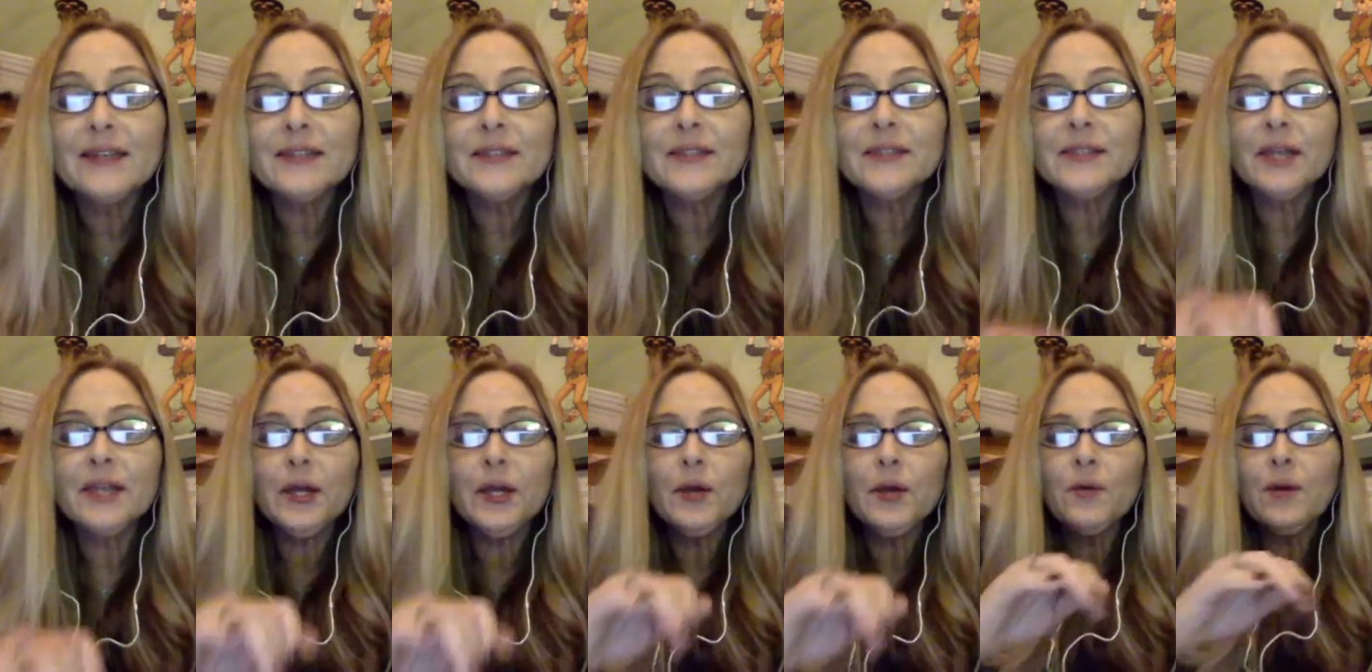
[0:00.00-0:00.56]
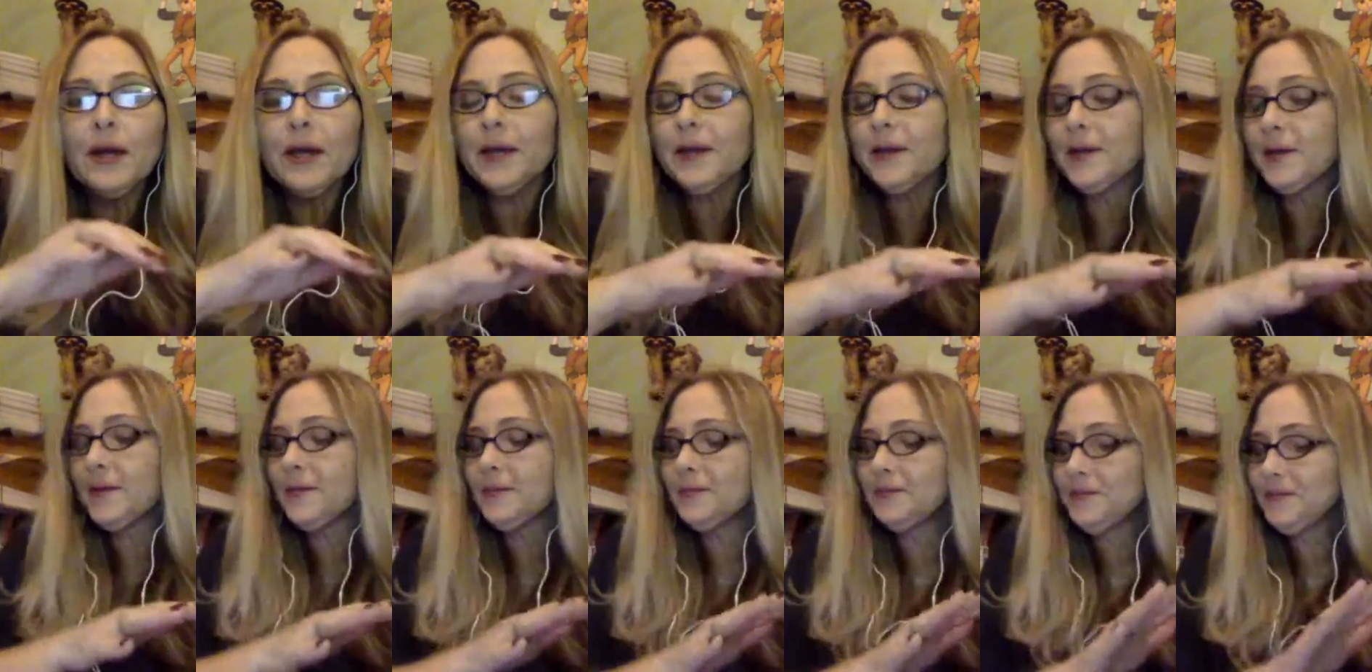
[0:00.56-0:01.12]
So
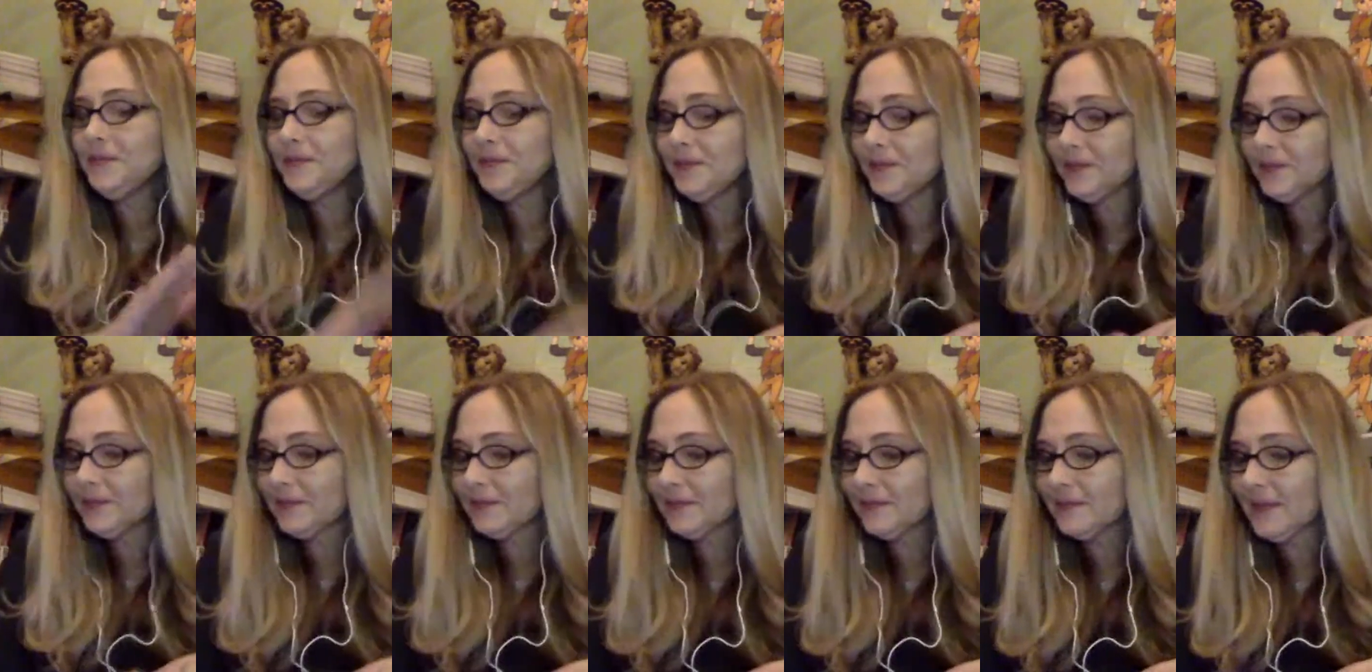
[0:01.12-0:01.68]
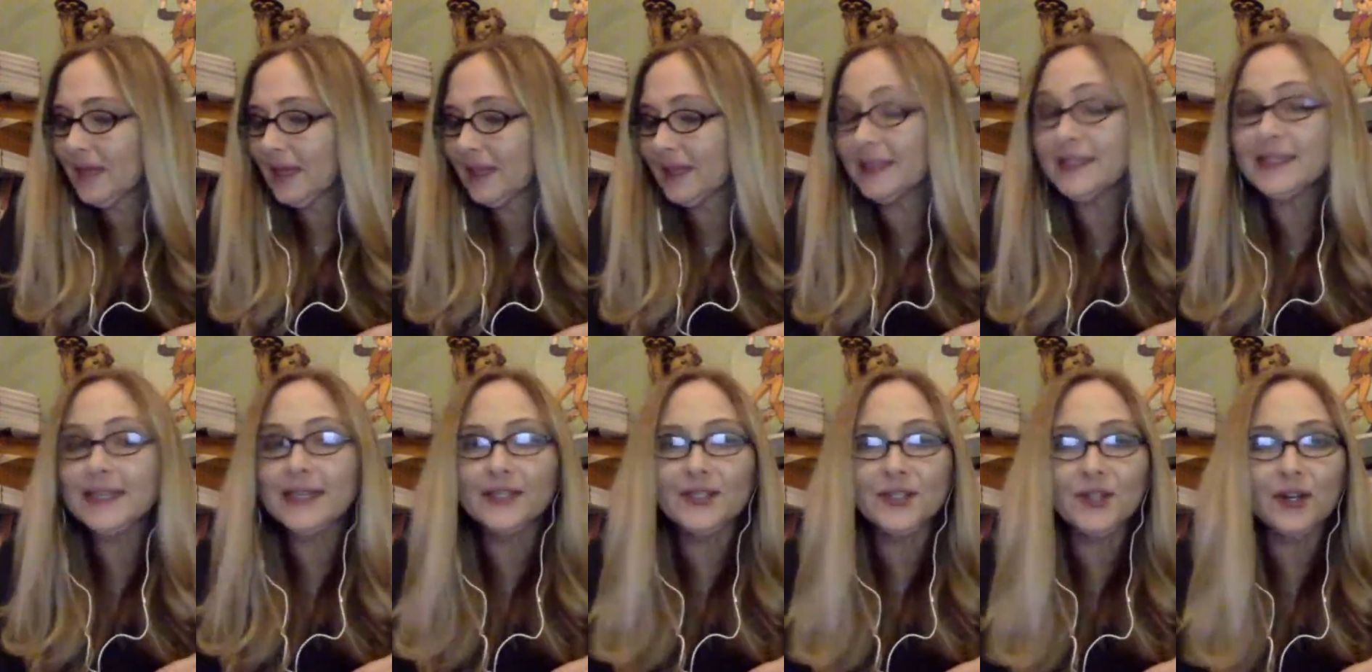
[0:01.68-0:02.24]
um,
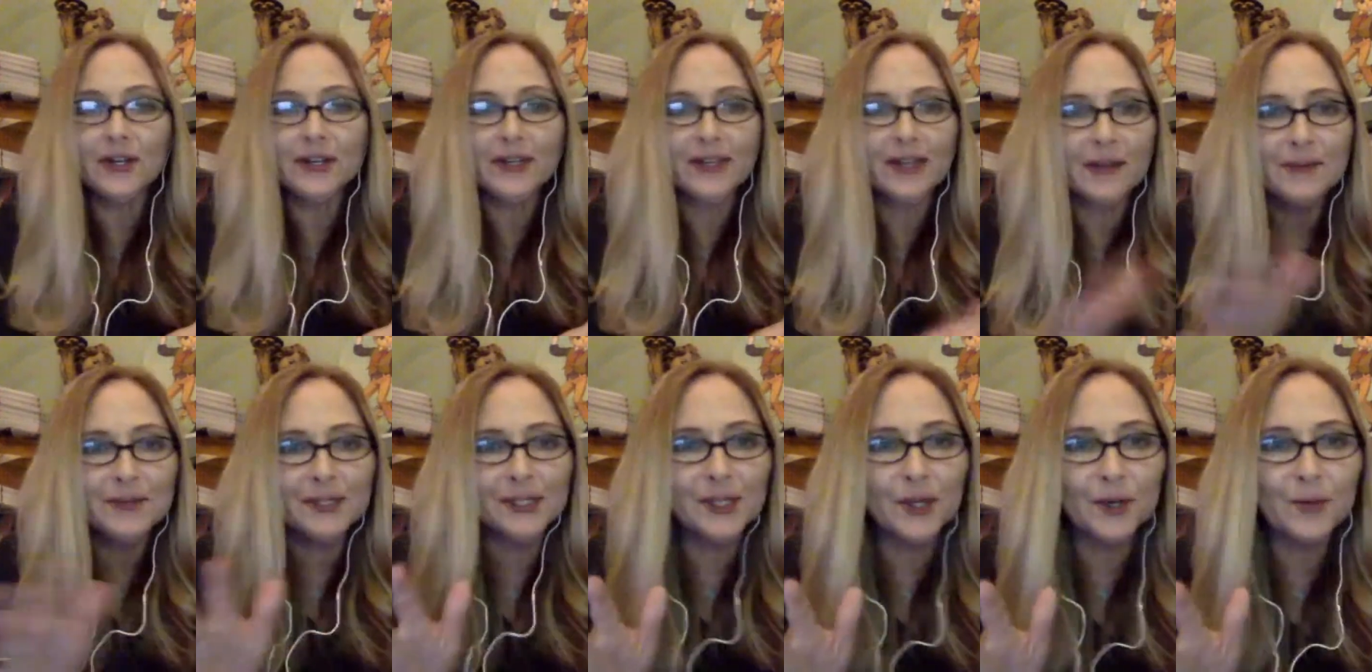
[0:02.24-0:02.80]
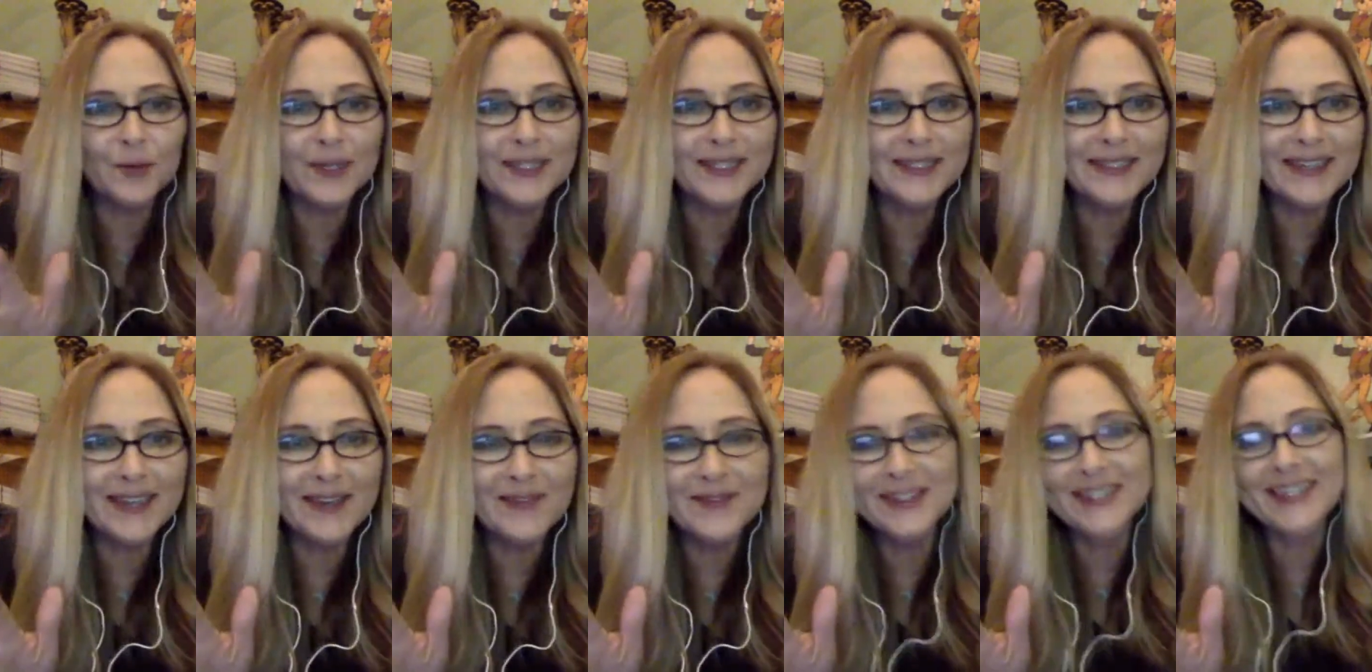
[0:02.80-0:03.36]
let's get started. I'm a little
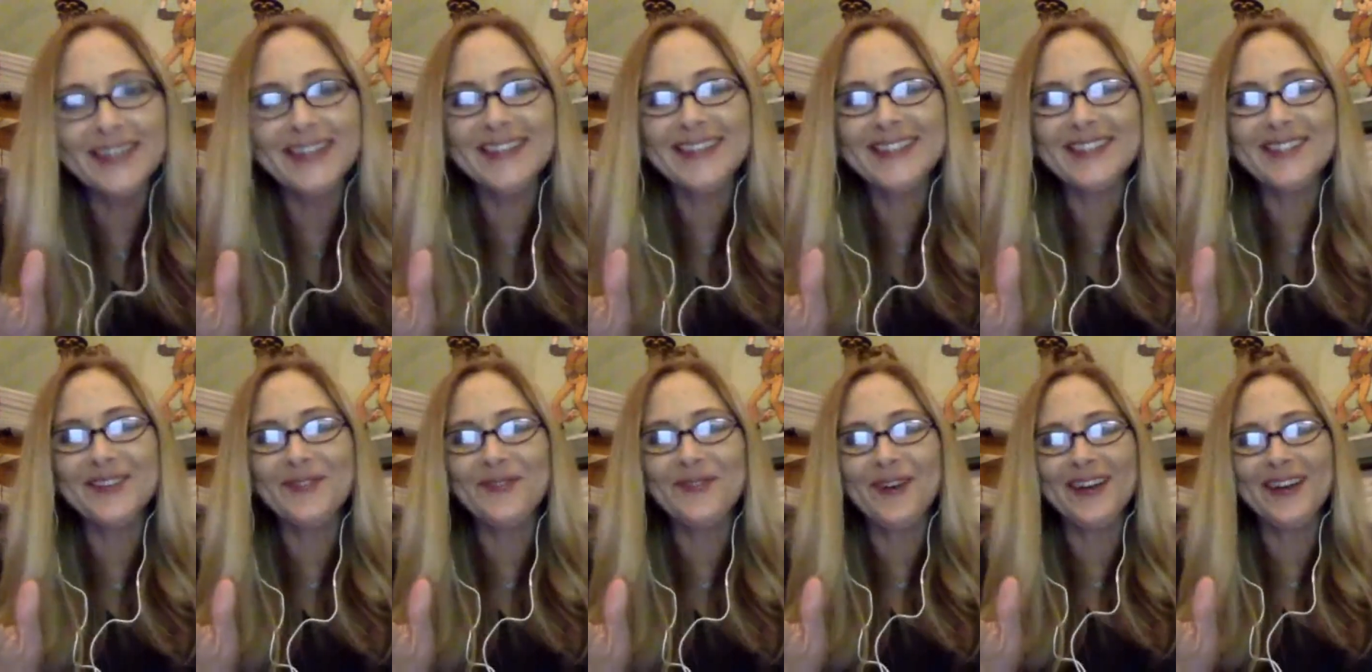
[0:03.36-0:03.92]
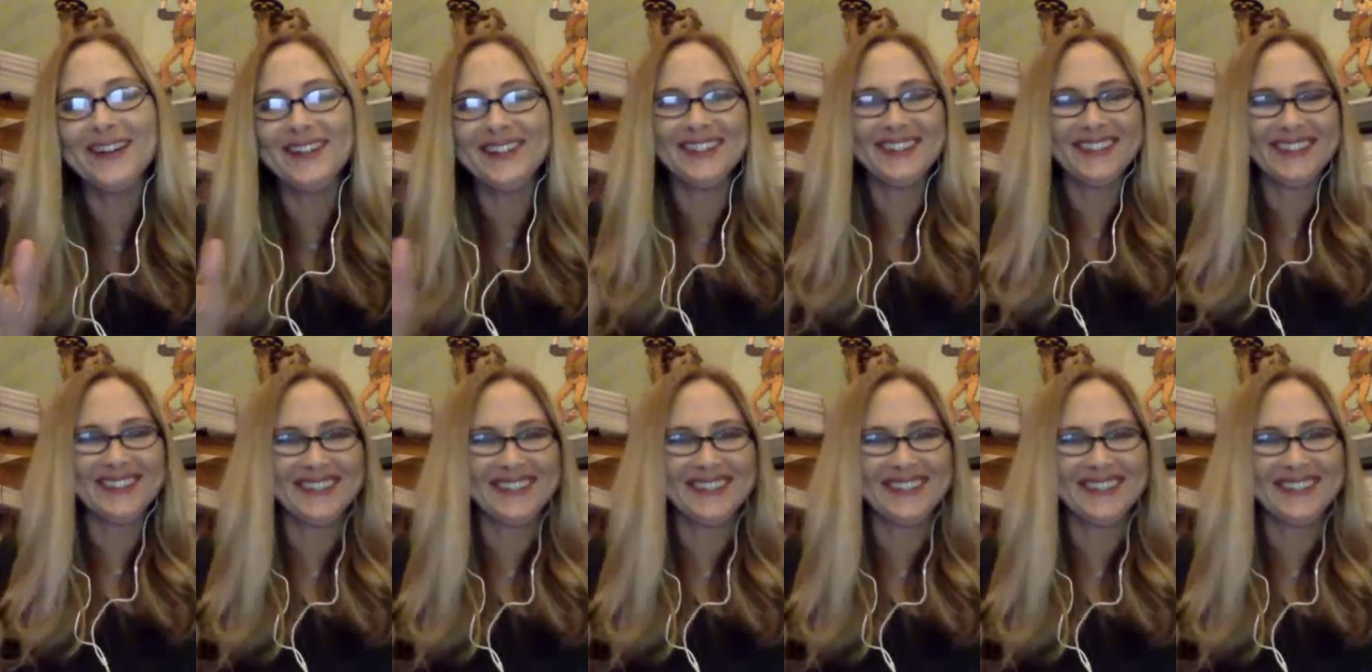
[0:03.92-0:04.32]
rusty, I haven't done this in a while.